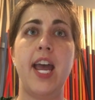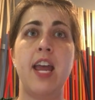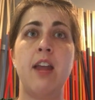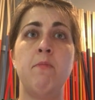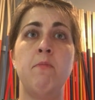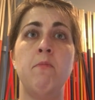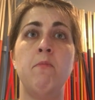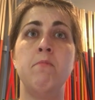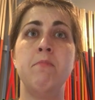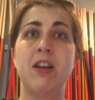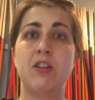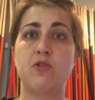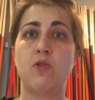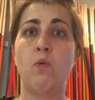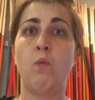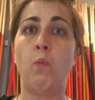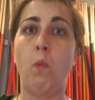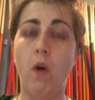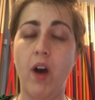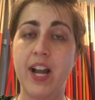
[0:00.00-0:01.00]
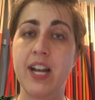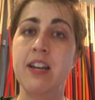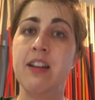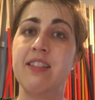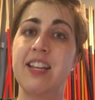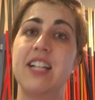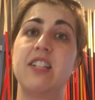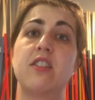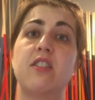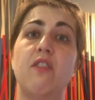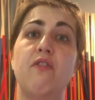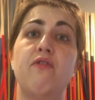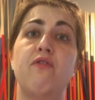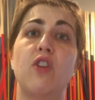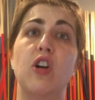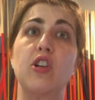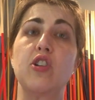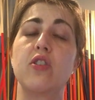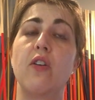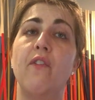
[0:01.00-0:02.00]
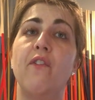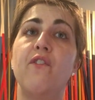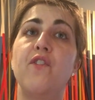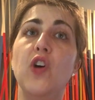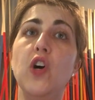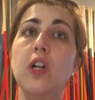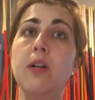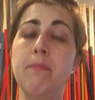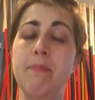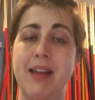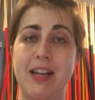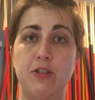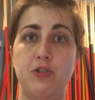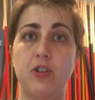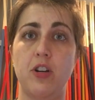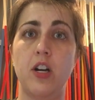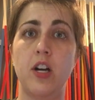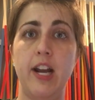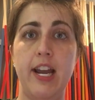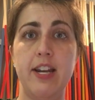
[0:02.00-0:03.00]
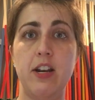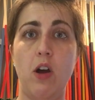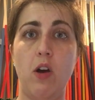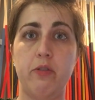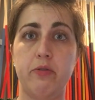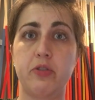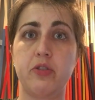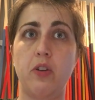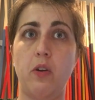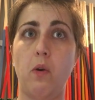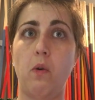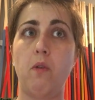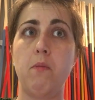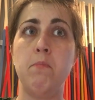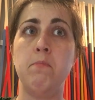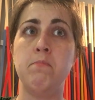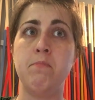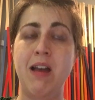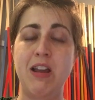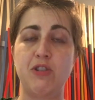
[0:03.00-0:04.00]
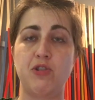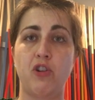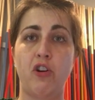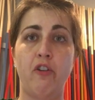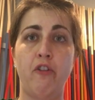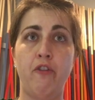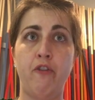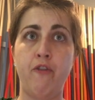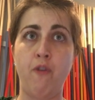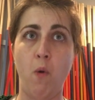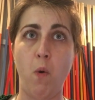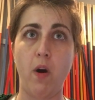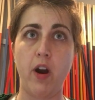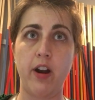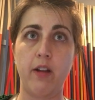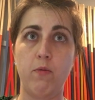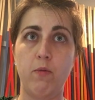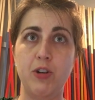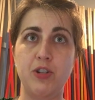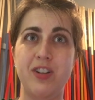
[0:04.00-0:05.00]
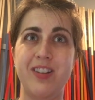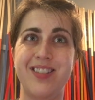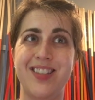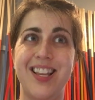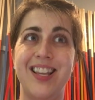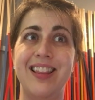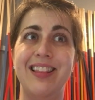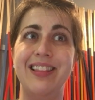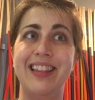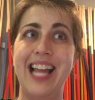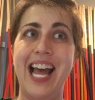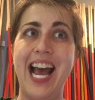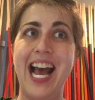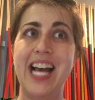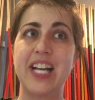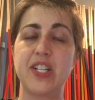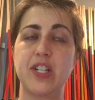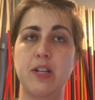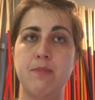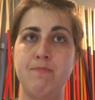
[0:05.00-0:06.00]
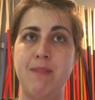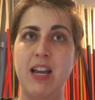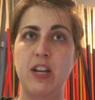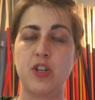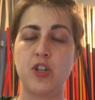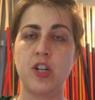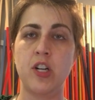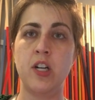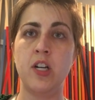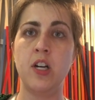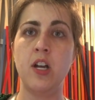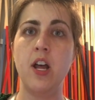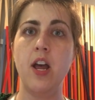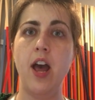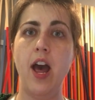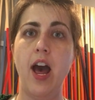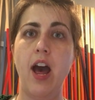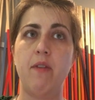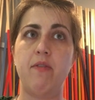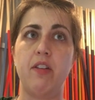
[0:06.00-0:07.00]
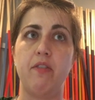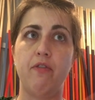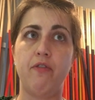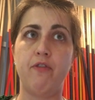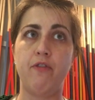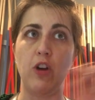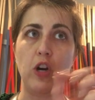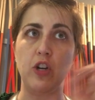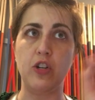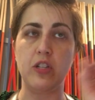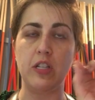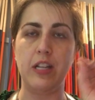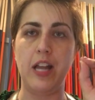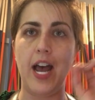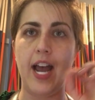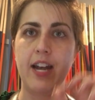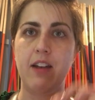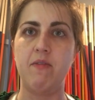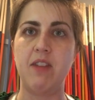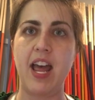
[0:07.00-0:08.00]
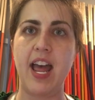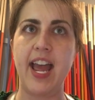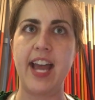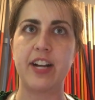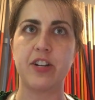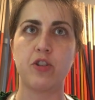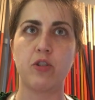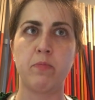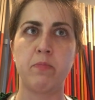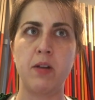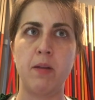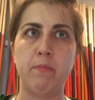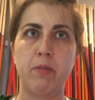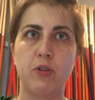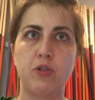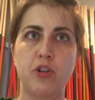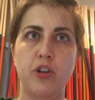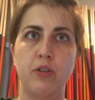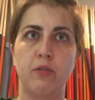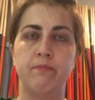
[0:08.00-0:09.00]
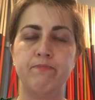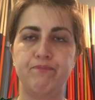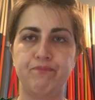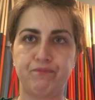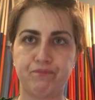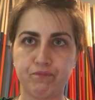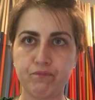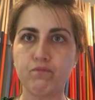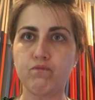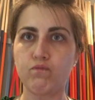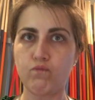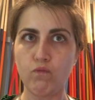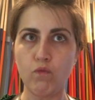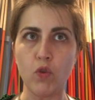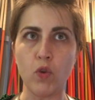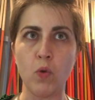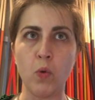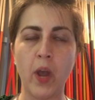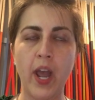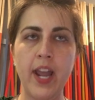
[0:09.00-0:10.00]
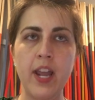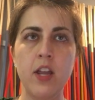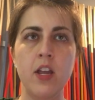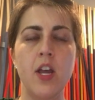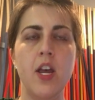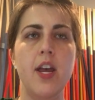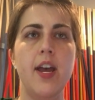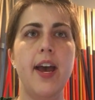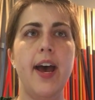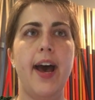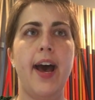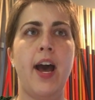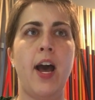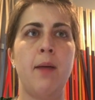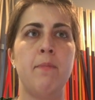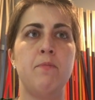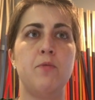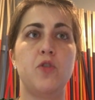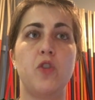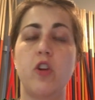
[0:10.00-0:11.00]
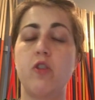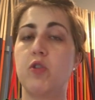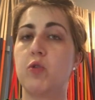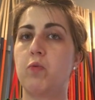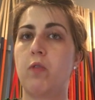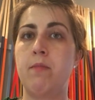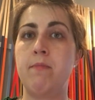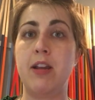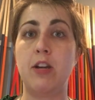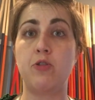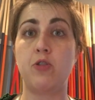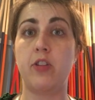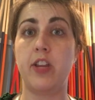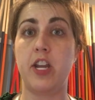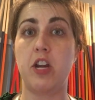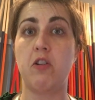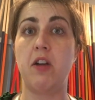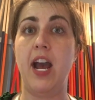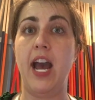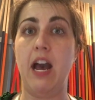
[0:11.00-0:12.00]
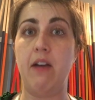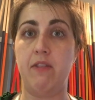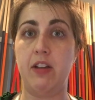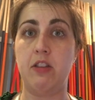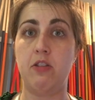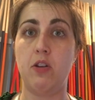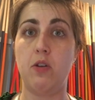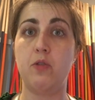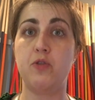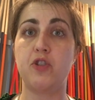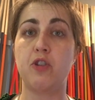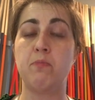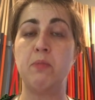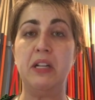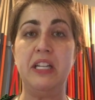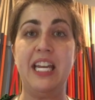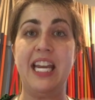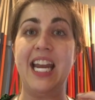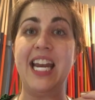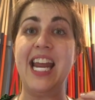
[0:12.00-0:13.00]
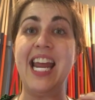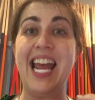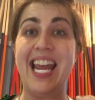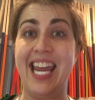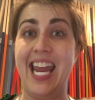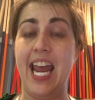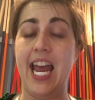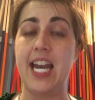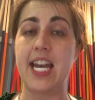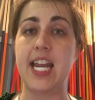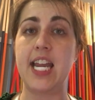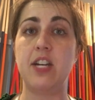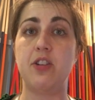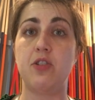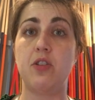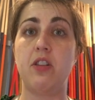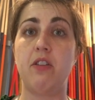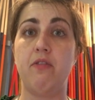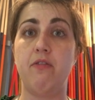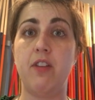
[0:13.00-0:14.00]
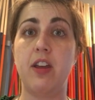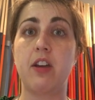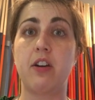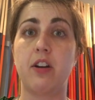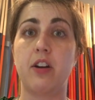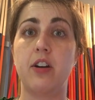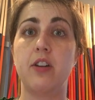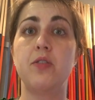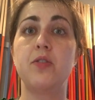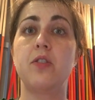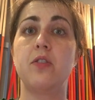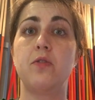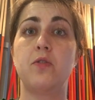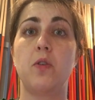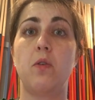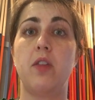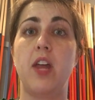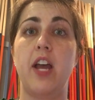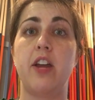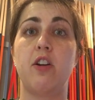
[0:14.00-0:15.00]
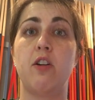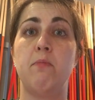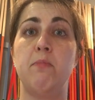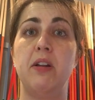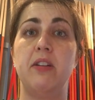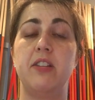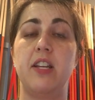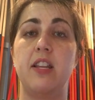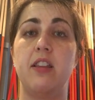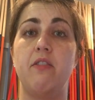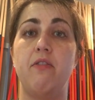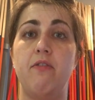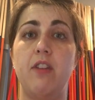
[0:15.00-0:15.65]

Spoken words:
in measure 1. That's the first full measure, and also measure 4, which is the last measure of the first line of that excerpt number 2. Okay, so you just want to make sure that you're having those. You're building it again into the fingers so that you're building the